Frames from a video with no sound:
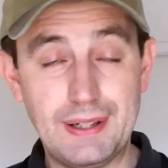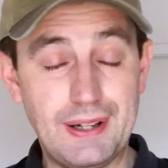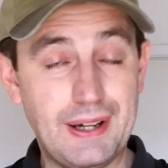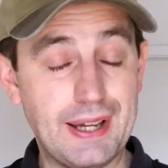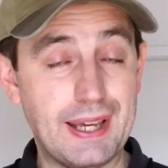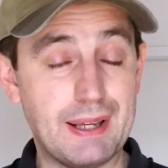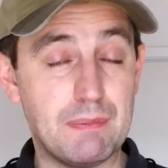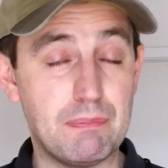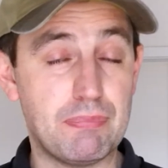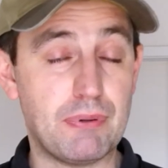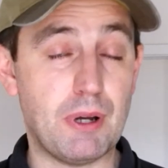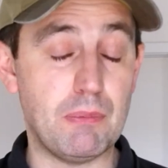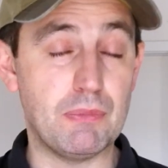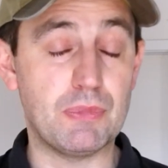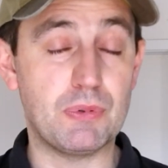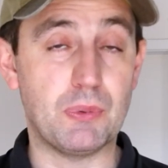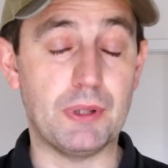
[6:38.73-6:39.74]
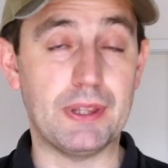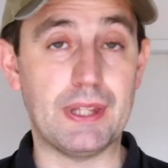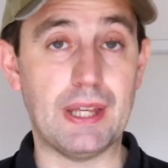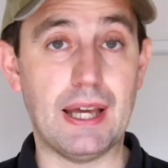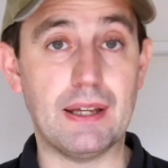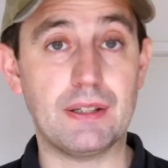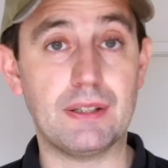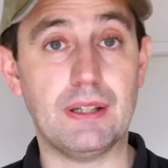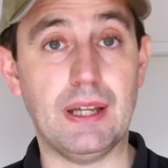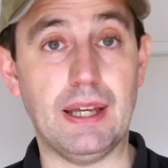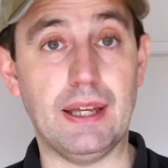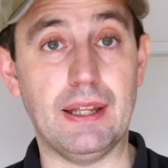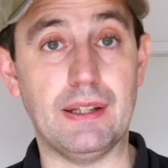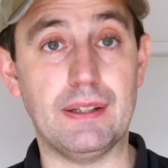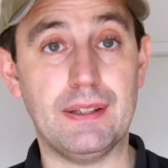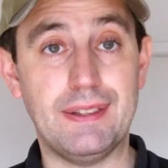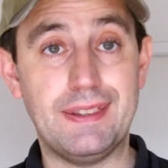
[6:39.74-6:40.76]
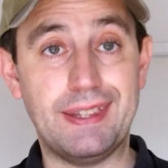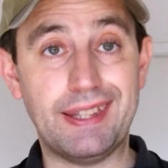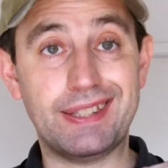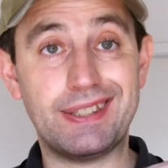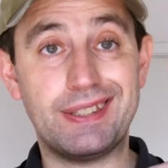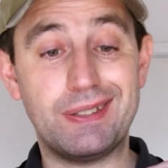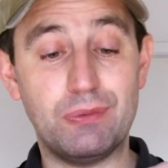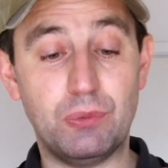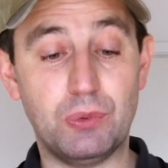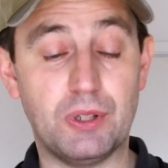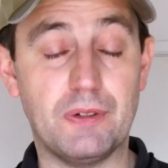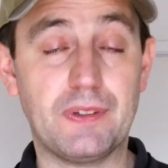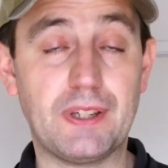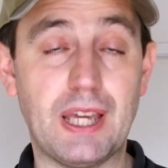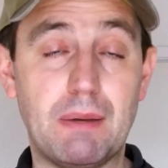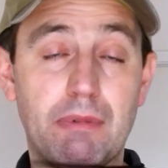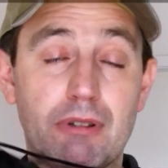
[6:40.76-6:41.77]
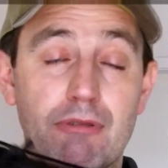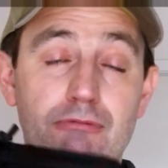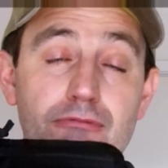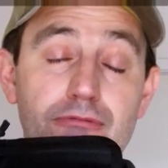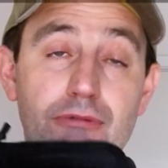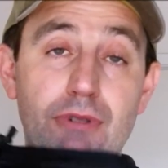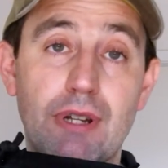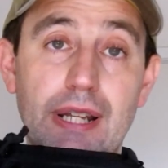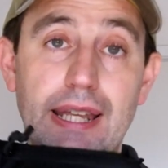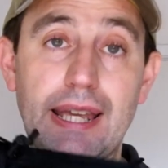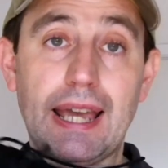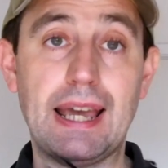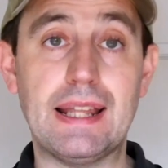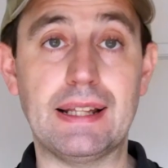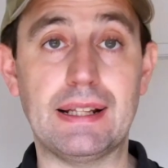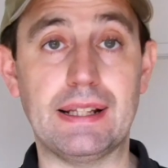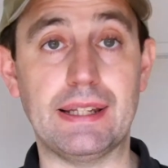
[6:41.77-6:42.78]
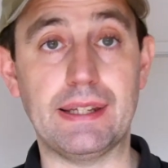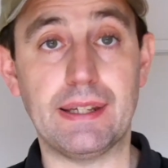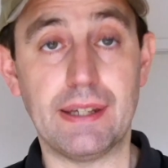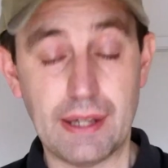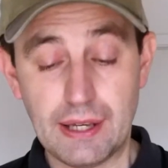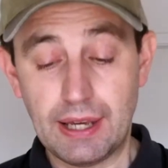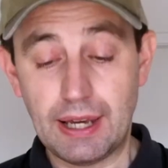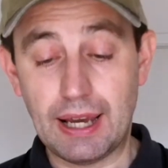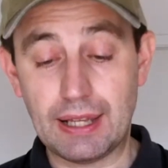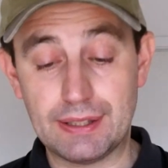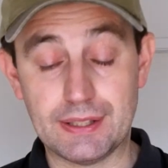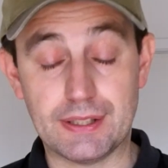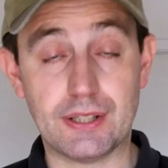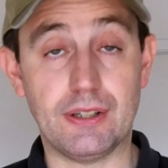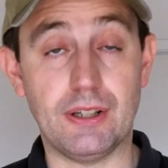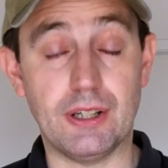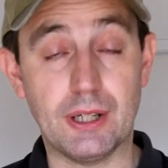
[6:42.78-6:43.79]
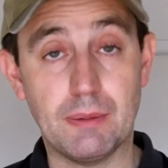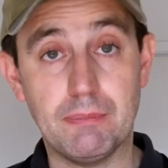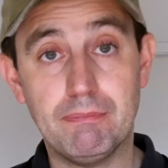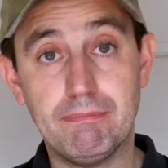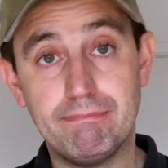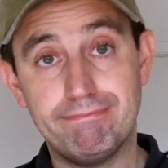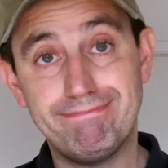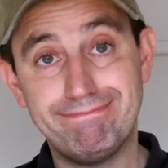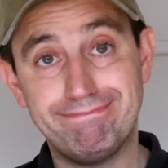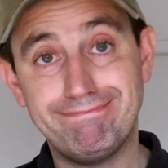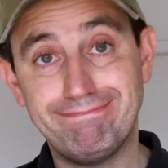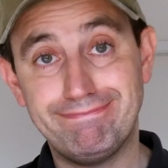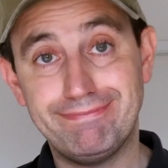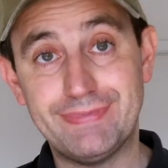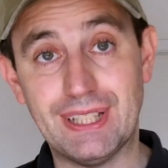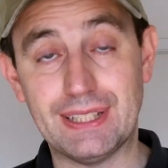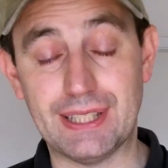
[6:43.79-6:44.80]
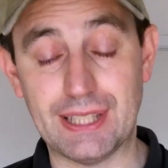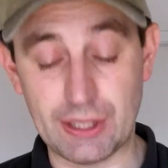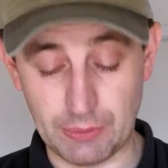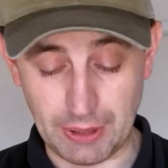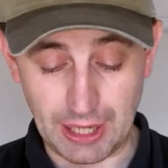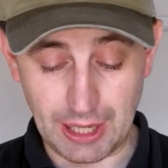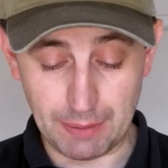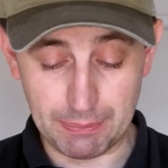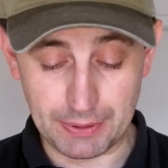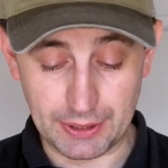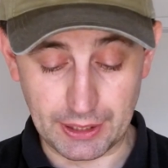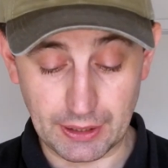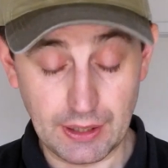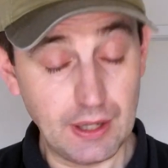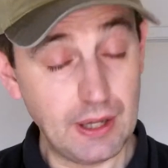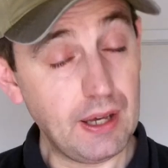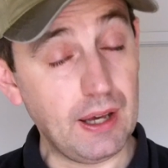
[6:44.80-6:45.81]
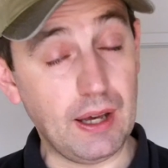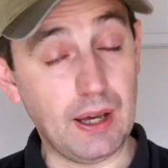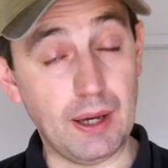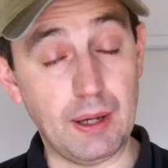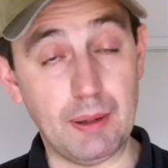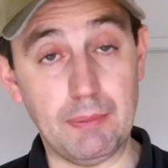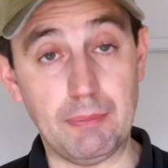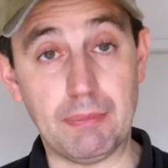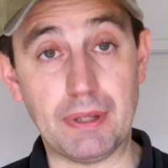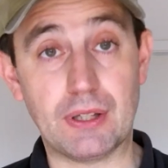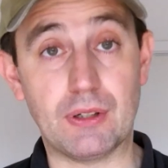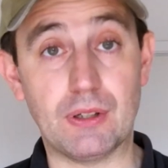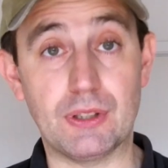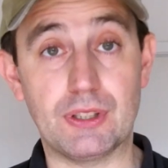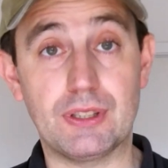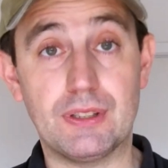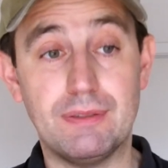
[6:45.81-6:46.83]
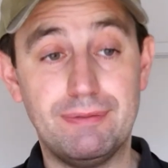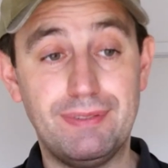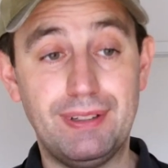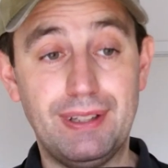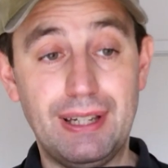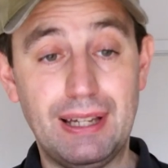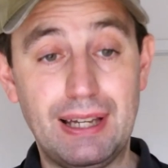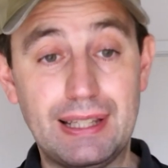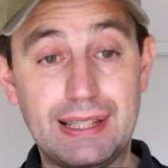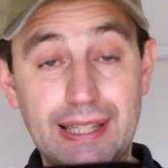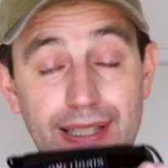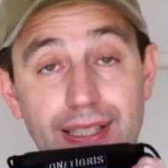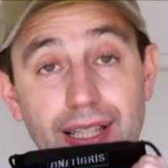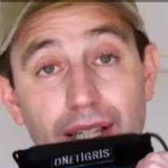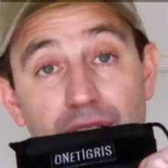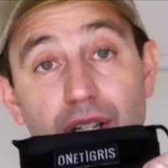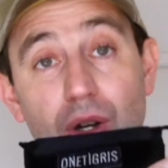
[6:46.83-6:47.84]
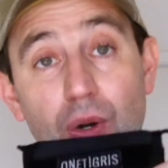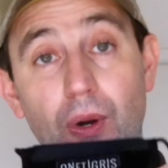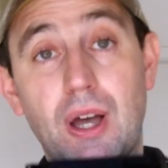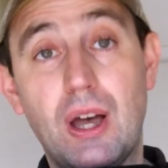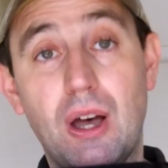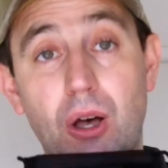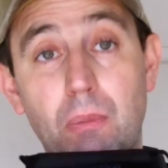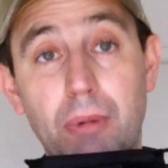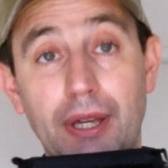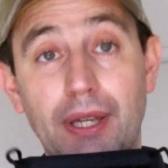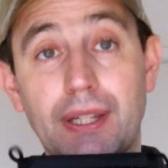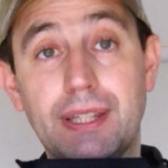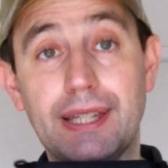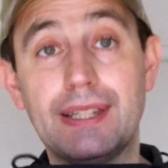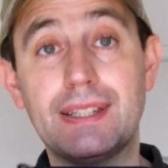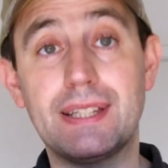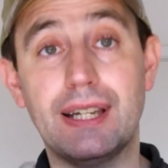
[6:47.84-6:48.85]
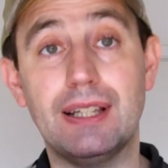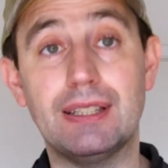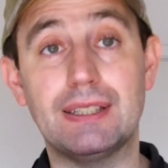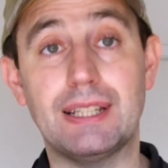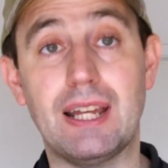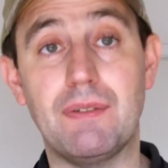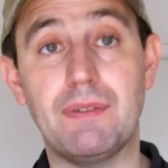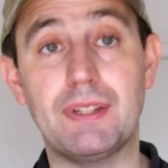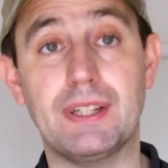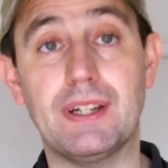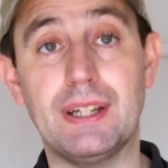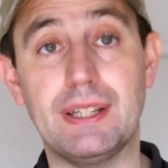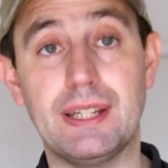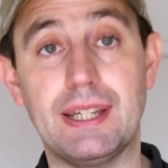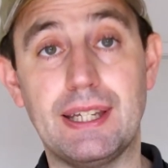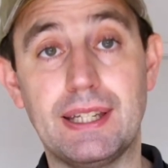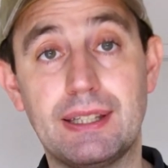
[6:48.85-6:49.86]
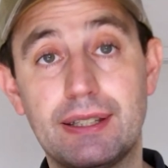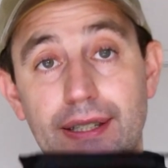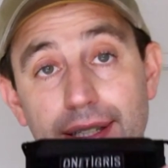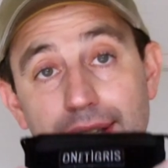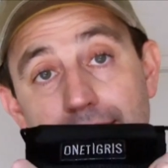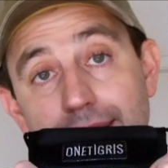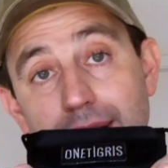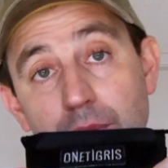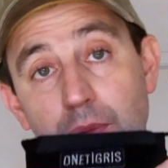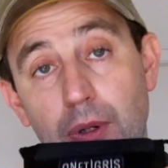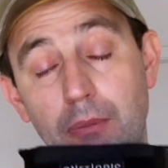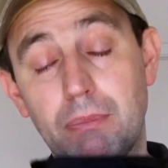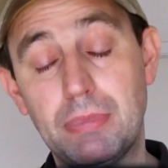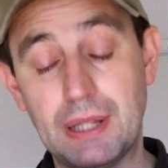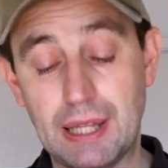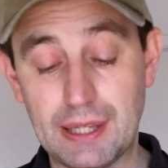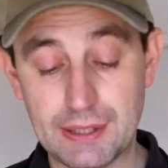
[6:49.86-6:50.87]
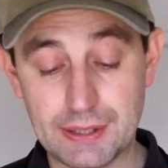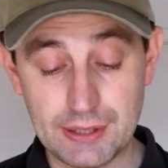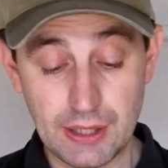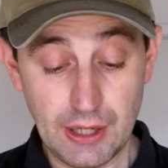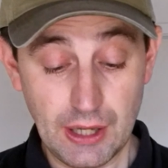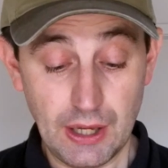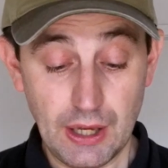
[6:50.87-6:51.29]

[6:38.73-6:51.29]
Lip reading: I had problems with that, and this would have came in really handy at the time that these were happening, because at least I'd know all my details and everything I need is in one place.